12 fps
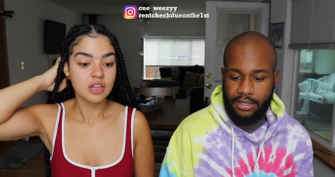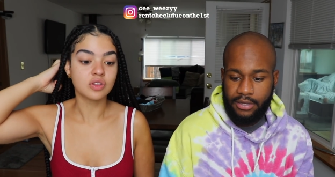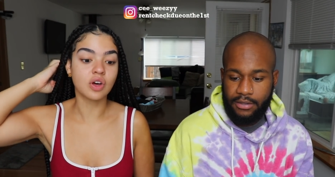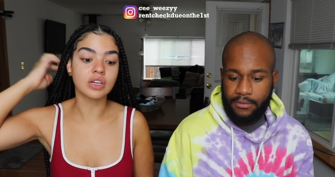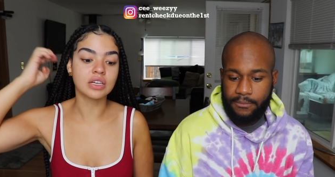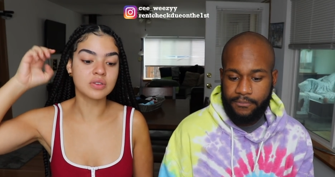
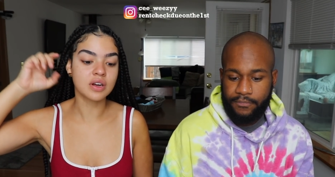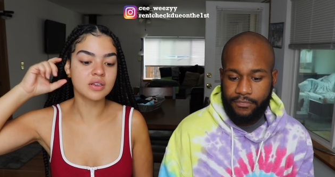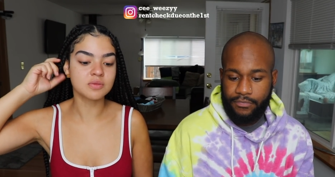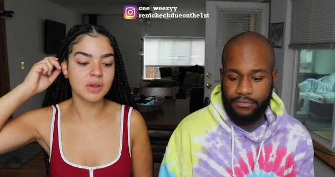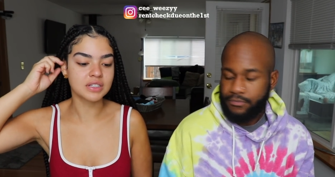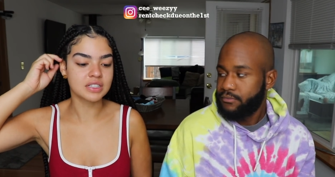Speaker 1: No, that's what I
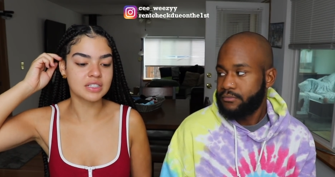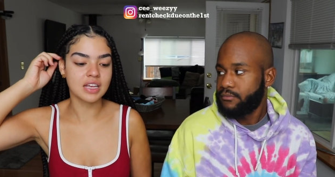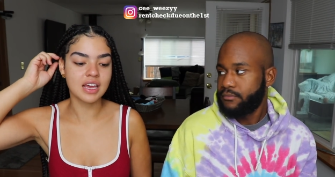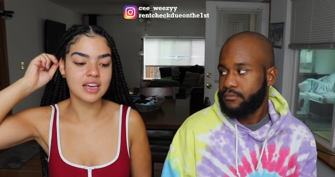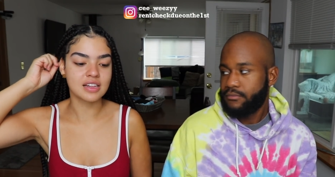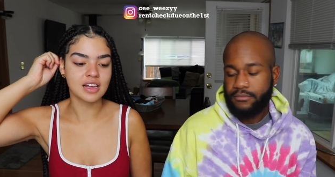was about to
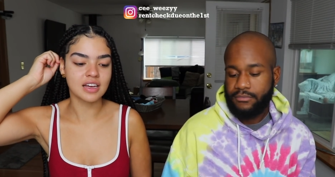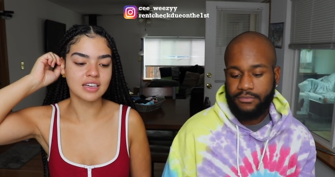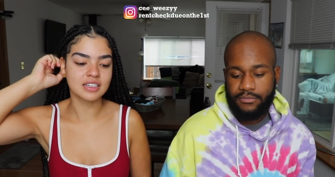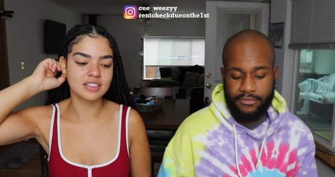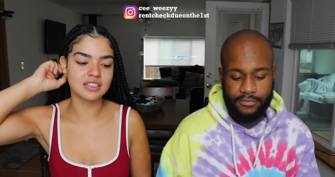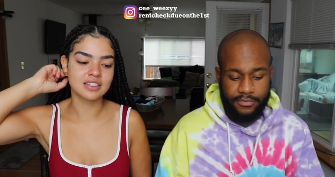say. Like,
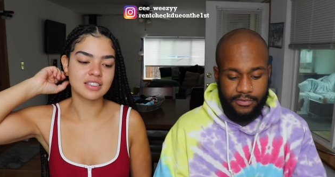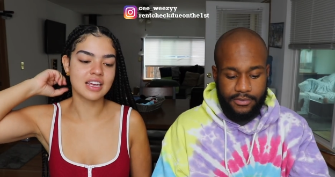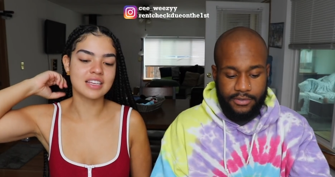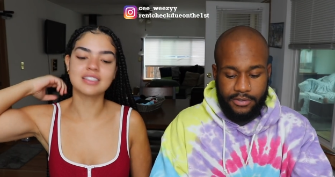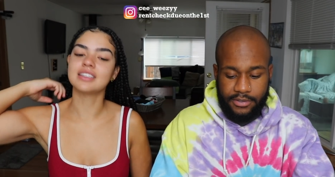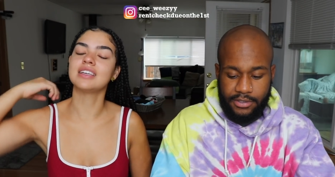it's just,
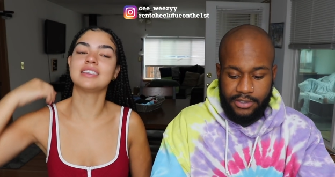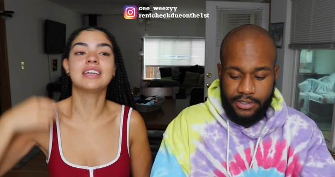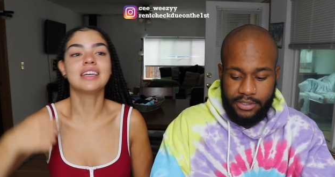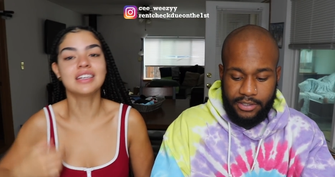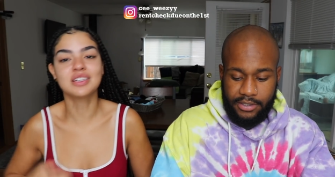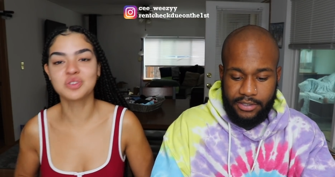it's a
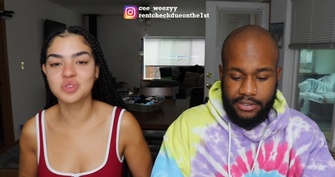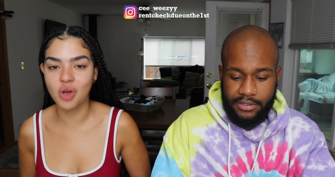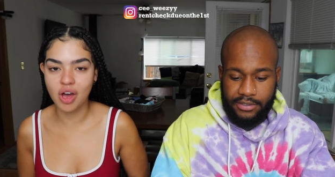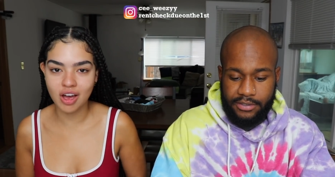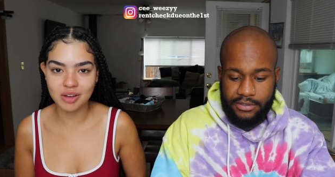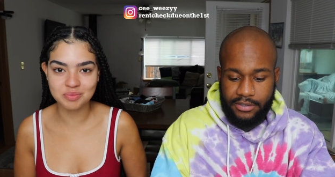needed
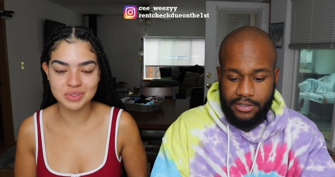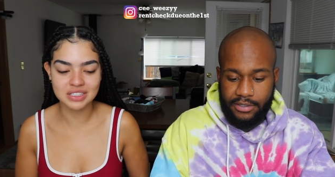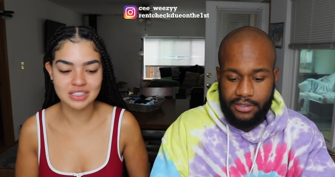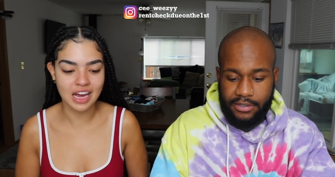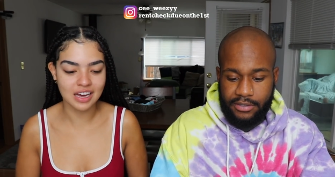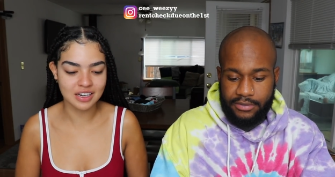song, but
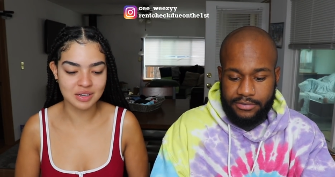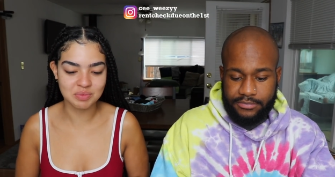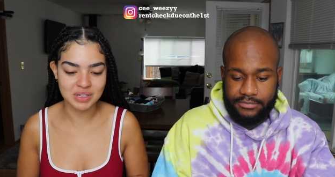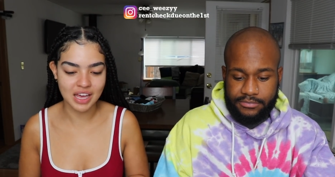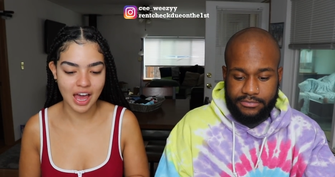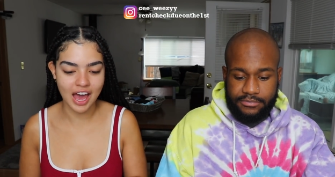it's not gonna
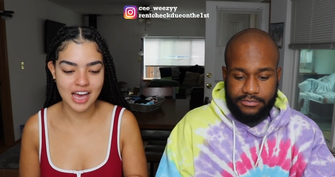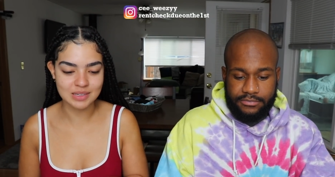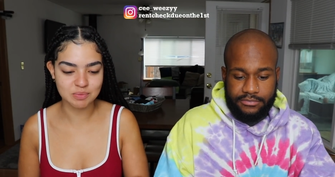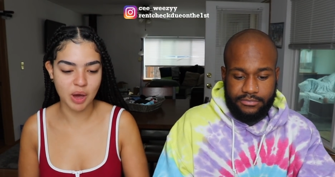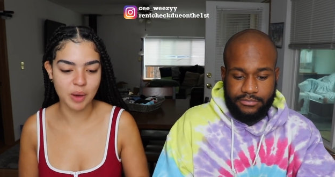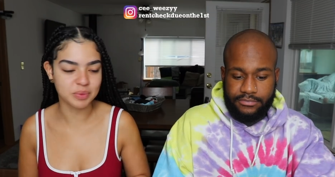be as
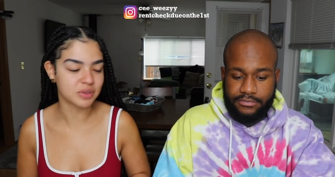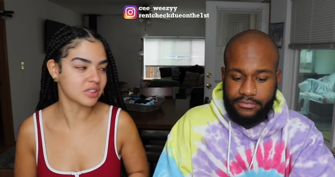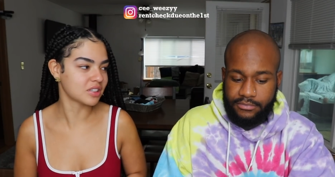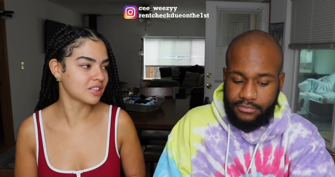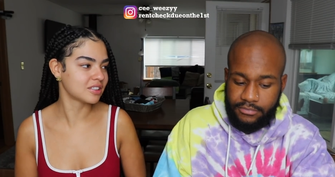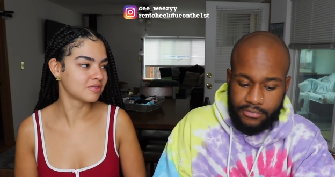
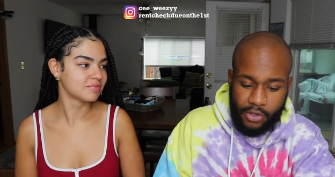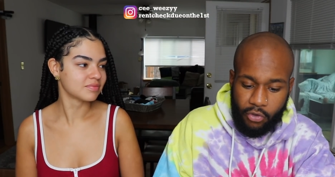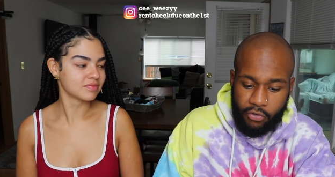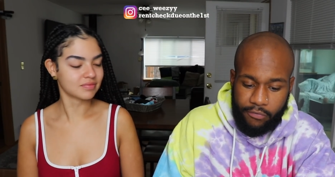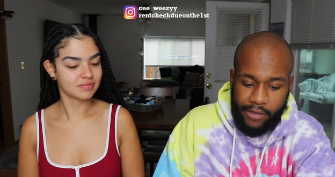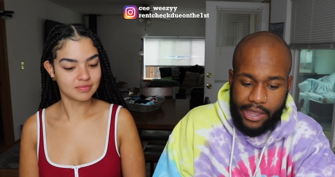popular.
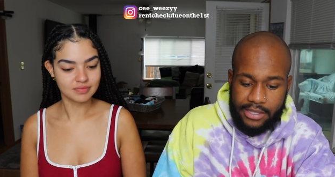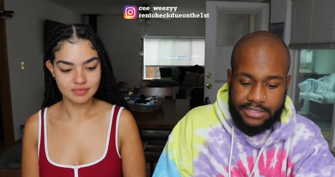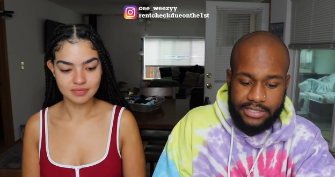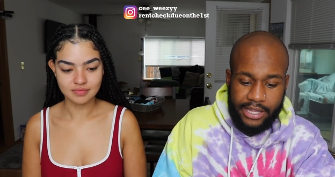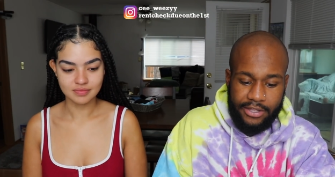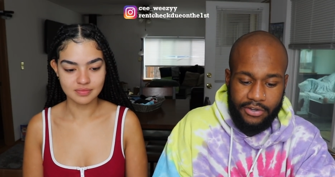
Speaker 2: No, fact.
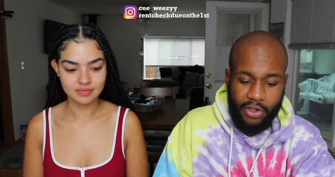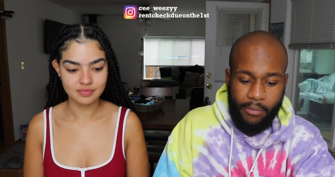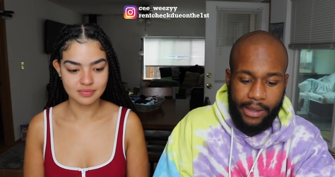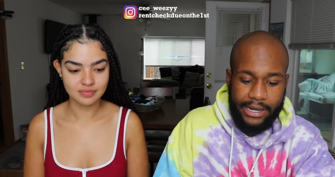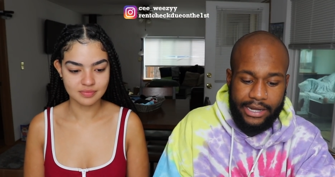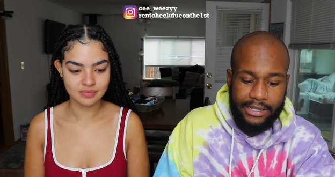Cause, like,
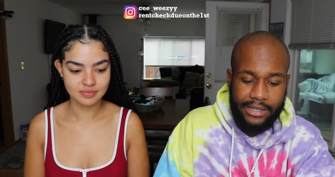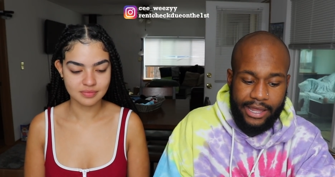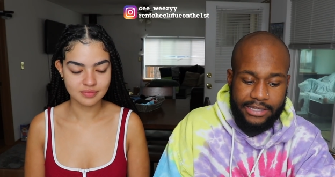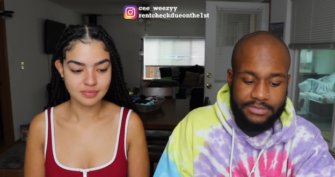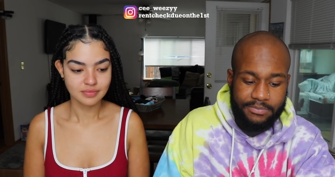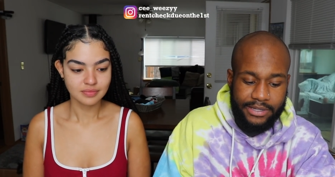nobody
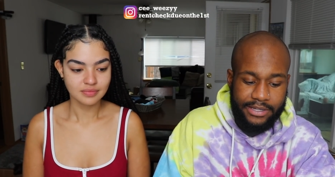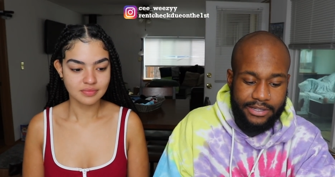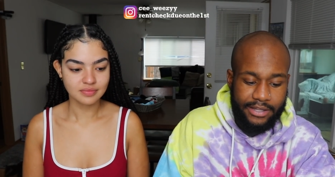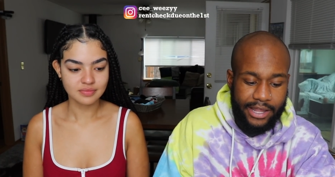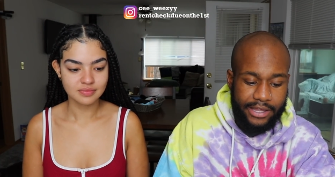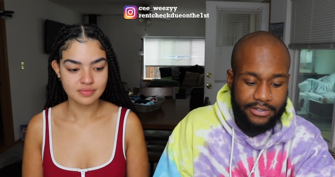likes
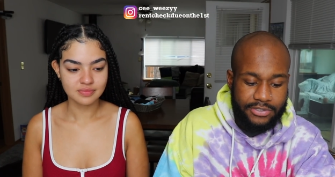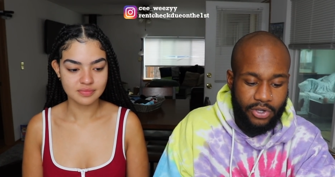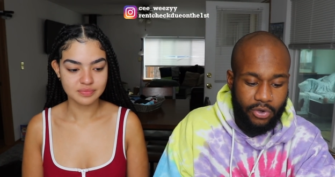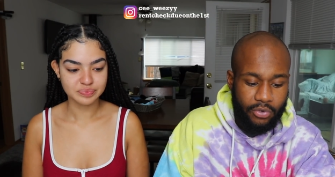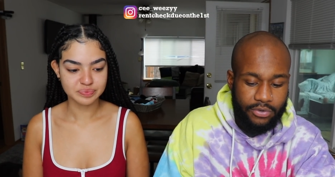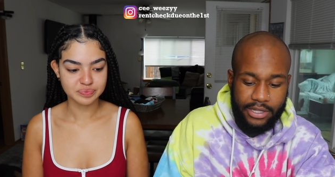being, like,
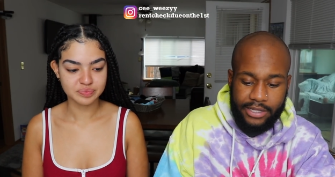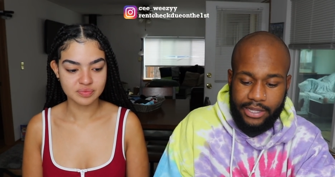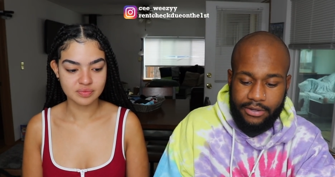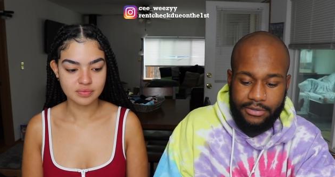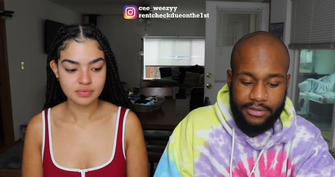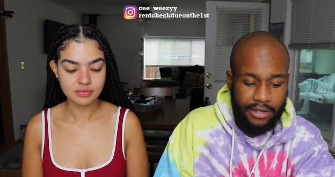told that
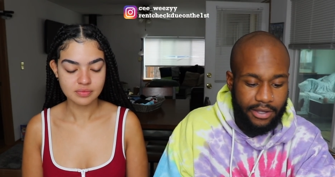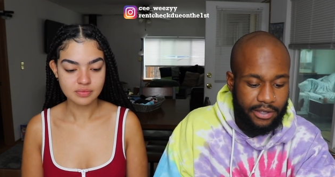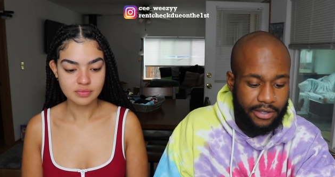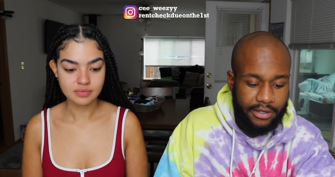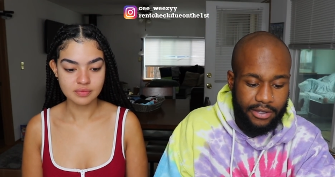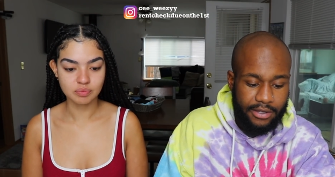they,
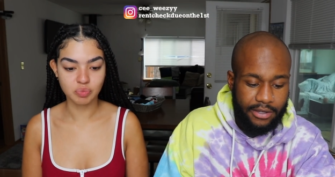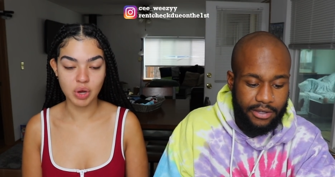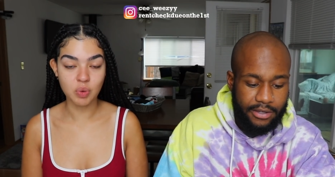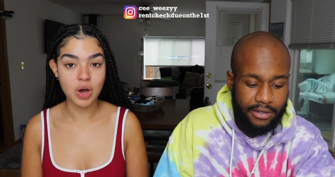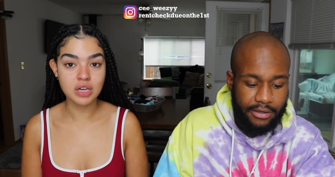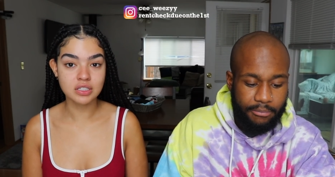uh...
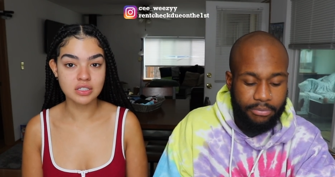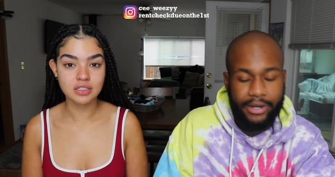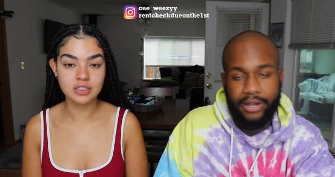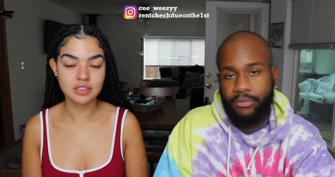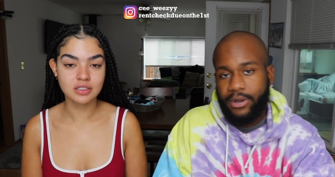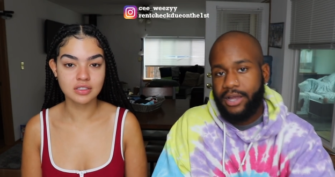Brainwashed?
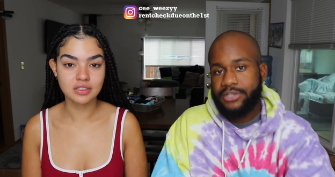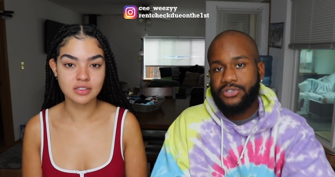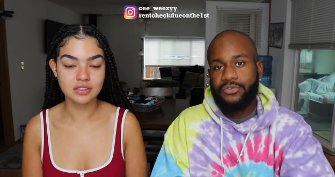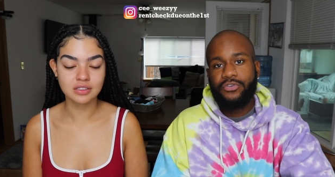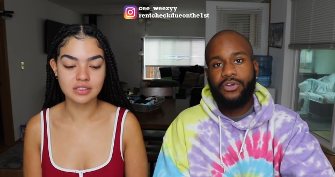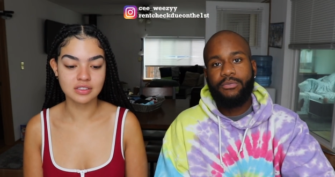Brainwashed,
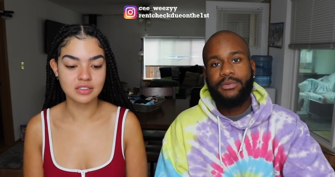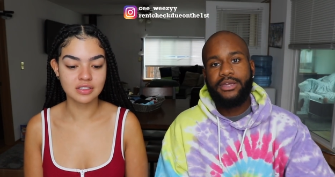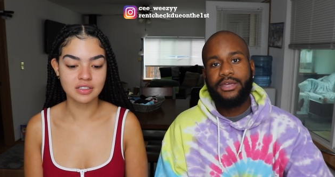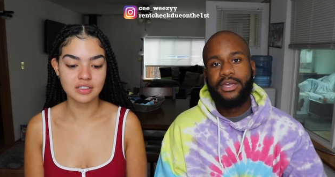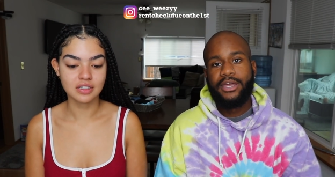you feel me?